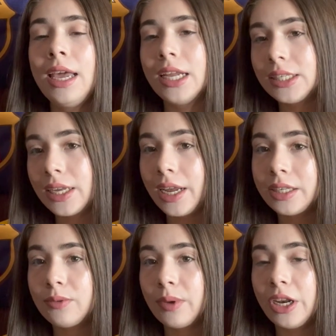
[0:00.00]
In
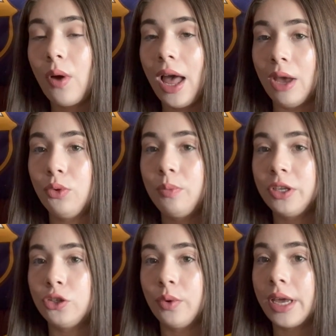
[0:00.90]
today's video, I will be
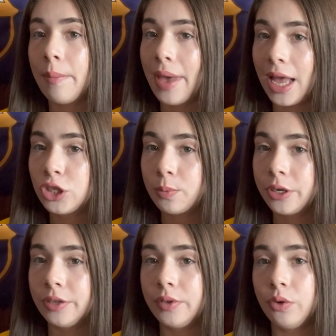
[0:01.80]
doing a match
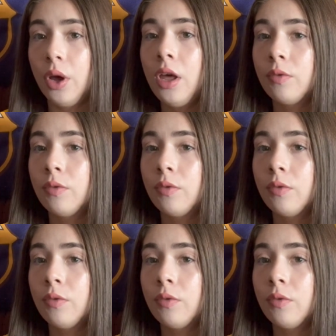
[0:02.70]
preview